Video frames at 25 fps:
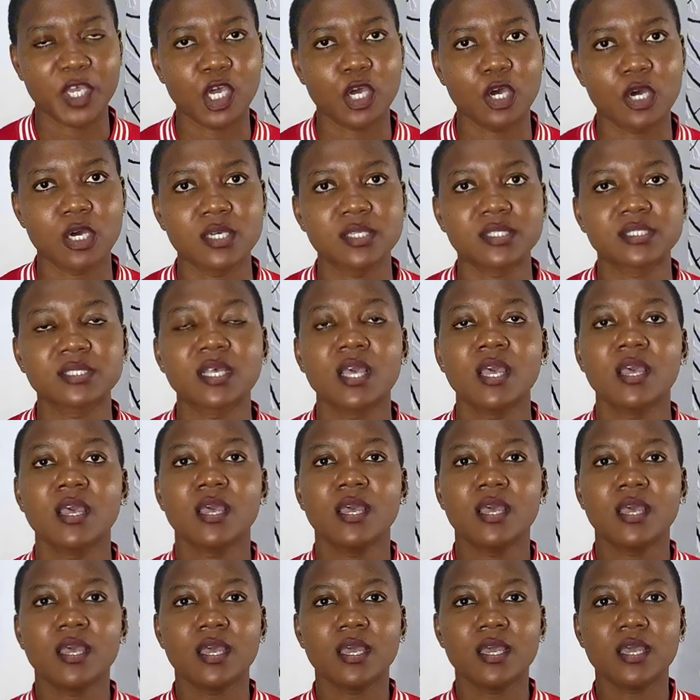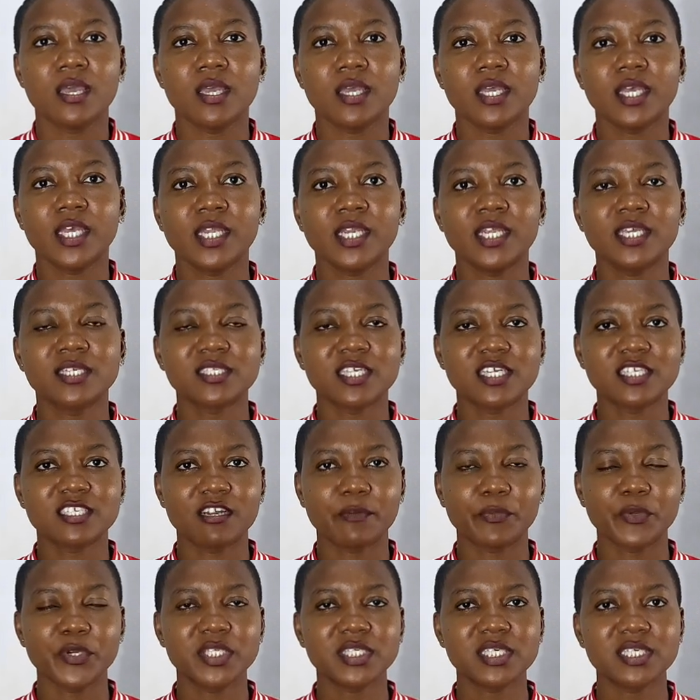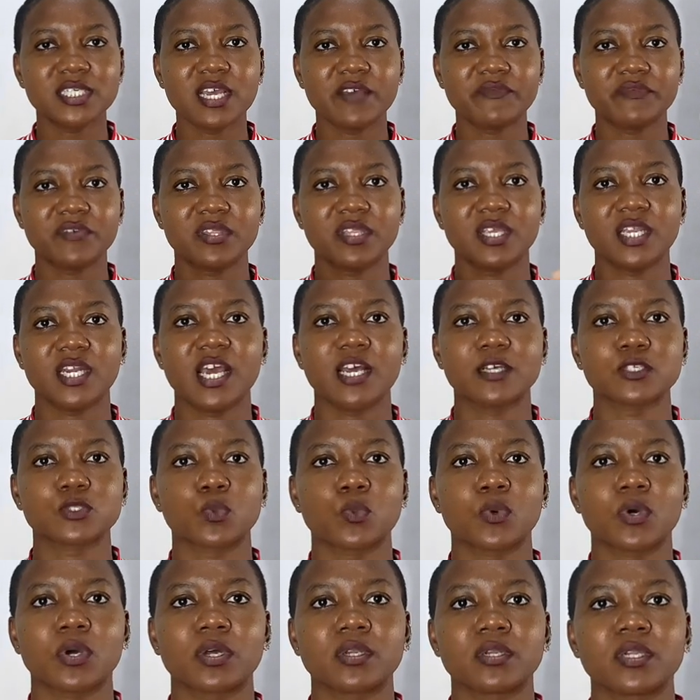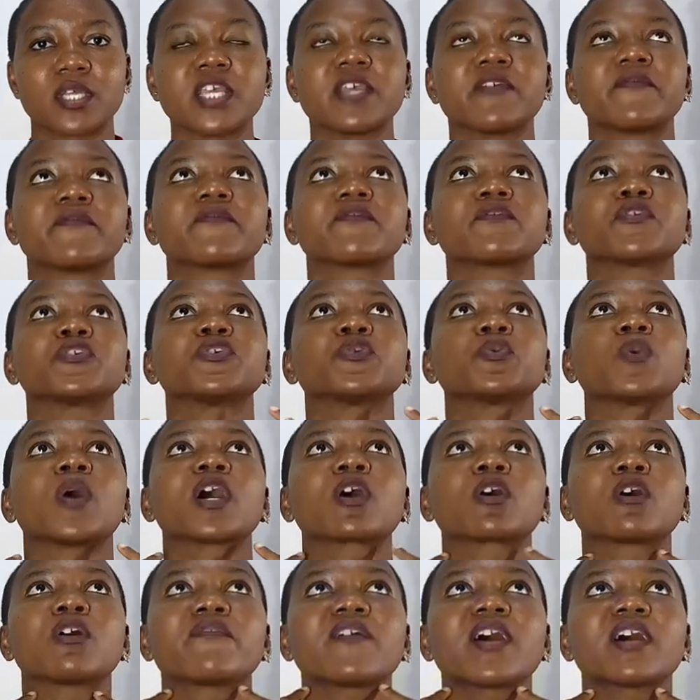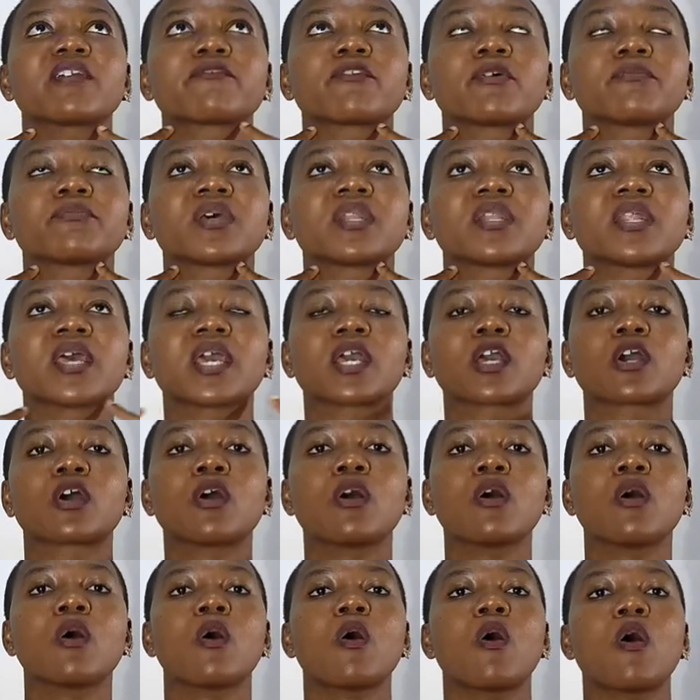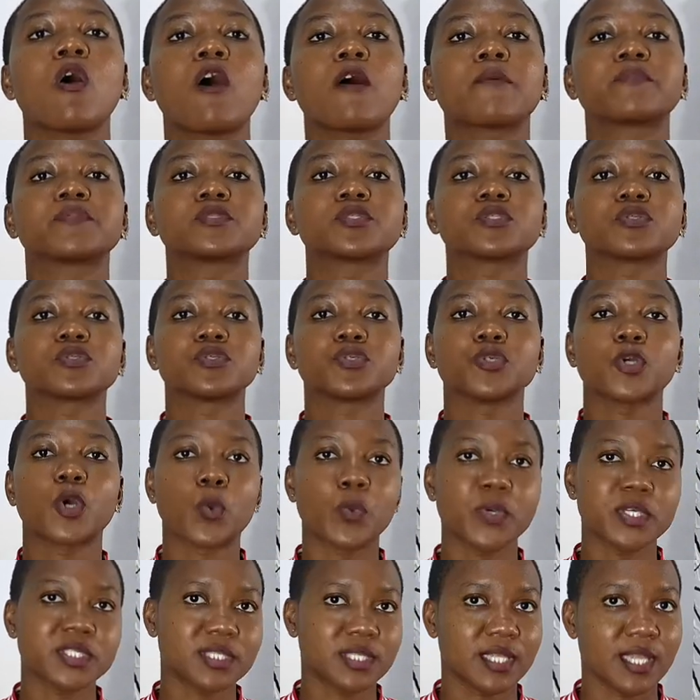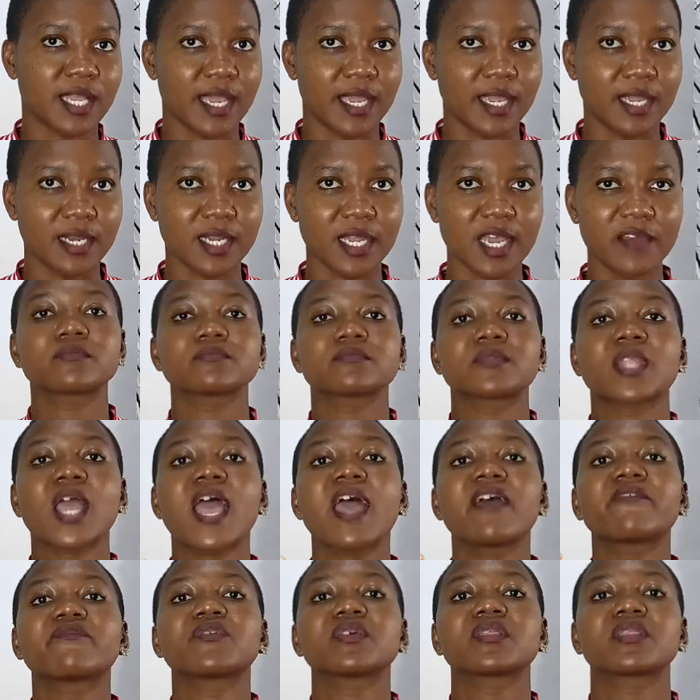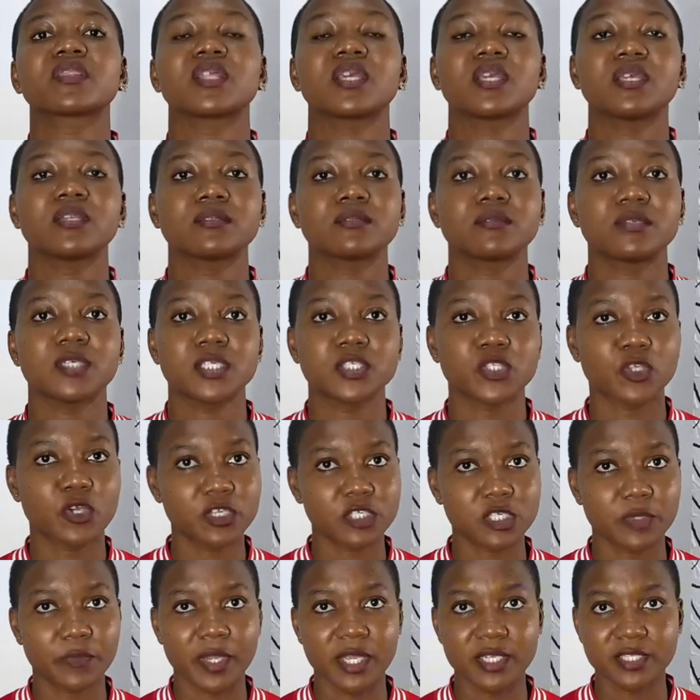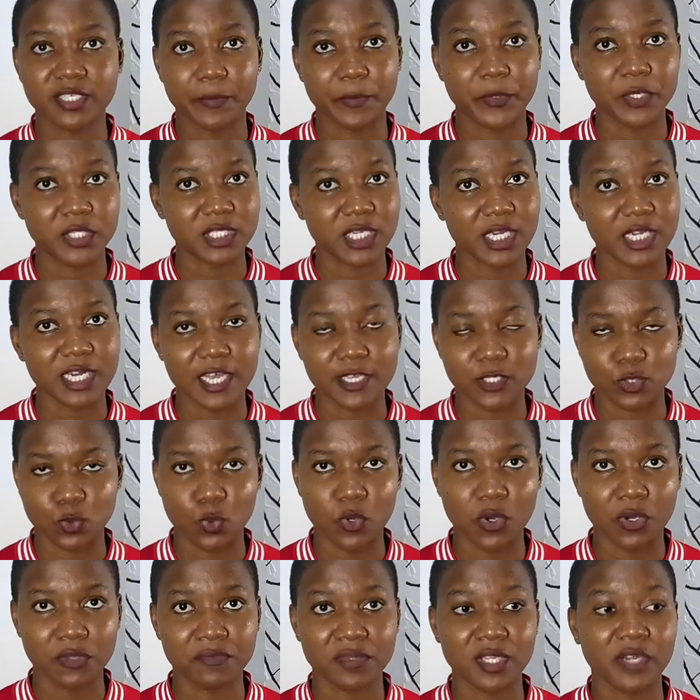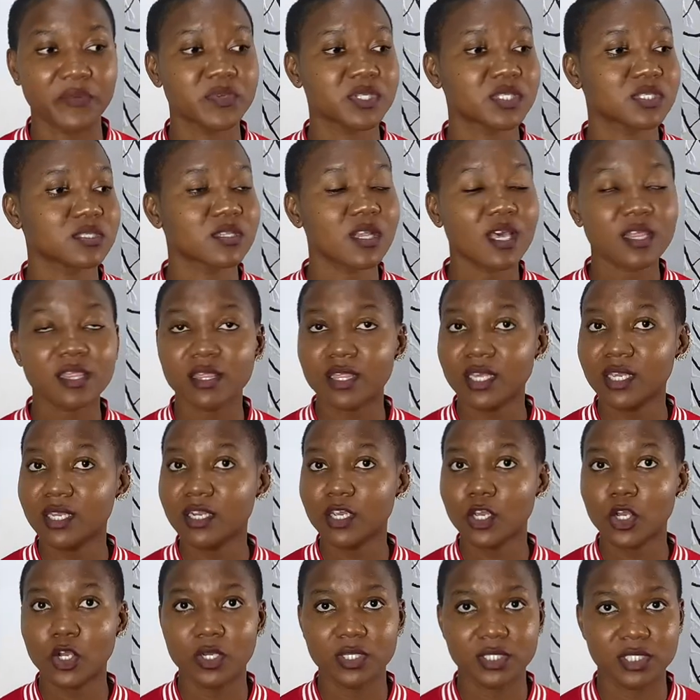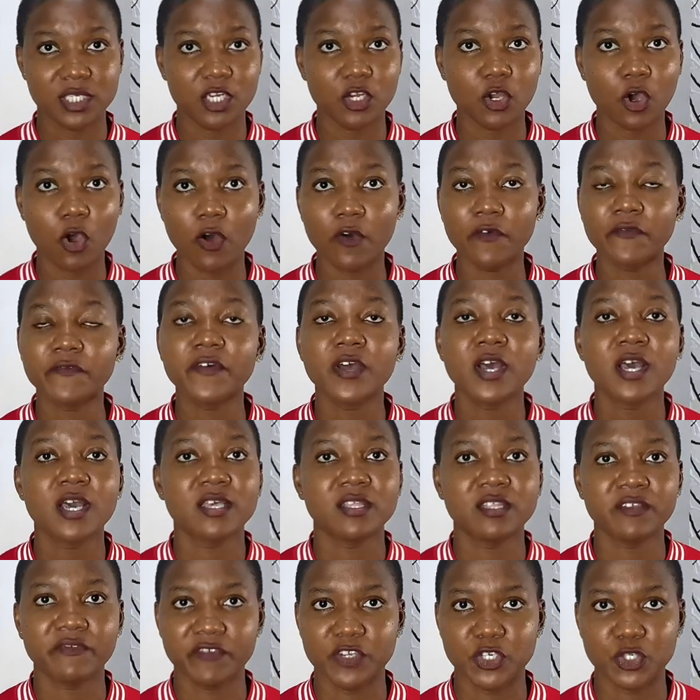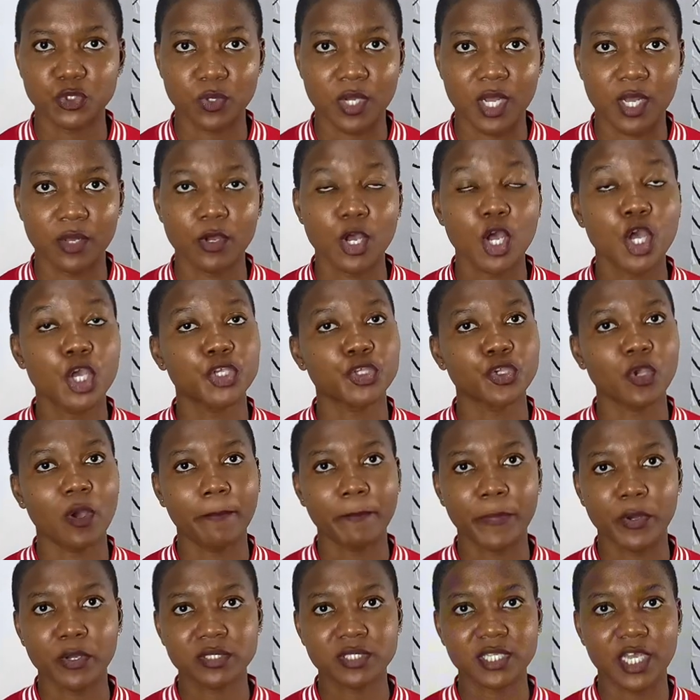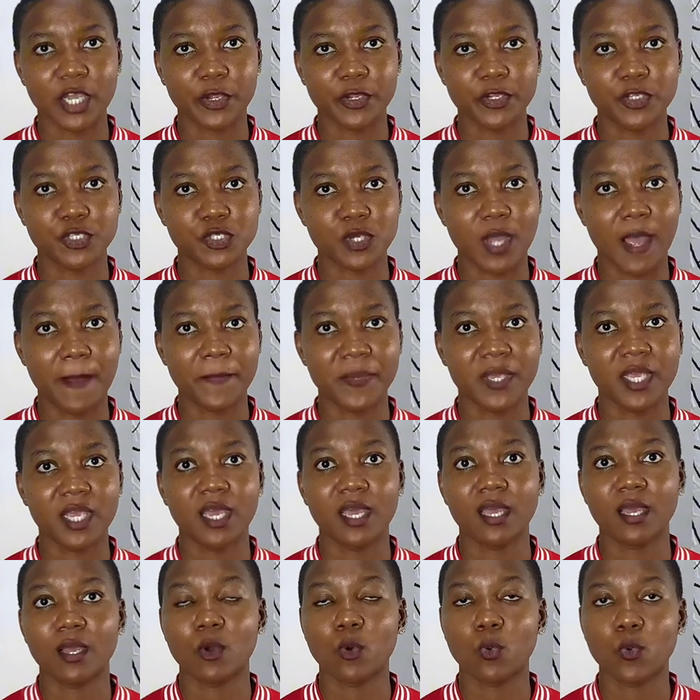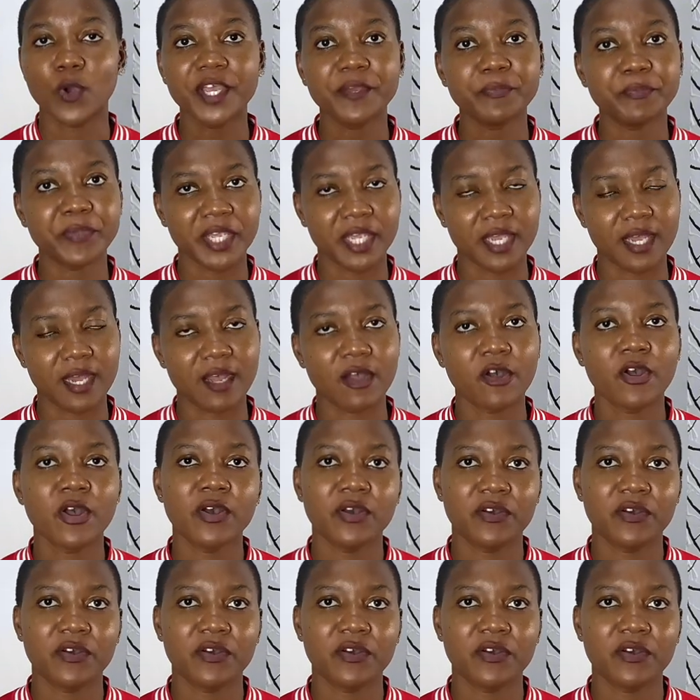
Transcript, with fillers: because it is interpreting everything as one. If you are covered from the neck up to your waistline, everything is going to be interpreted as one. There is nothing cutting off the visual your busts are going to appear way bigger